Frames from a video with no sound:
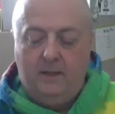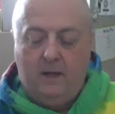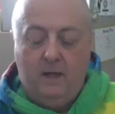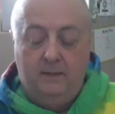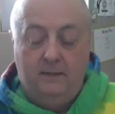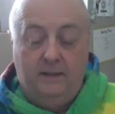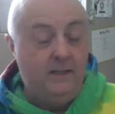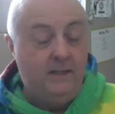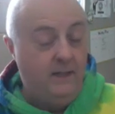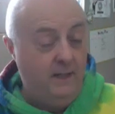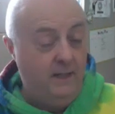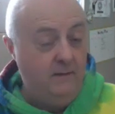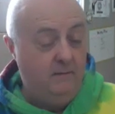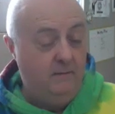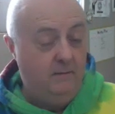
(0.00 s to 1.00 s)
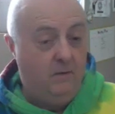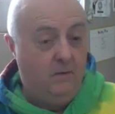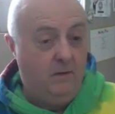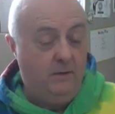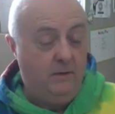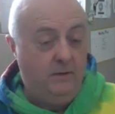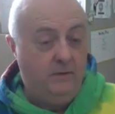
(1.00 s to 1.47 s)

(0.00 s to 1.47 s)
on LinkedIn, or you?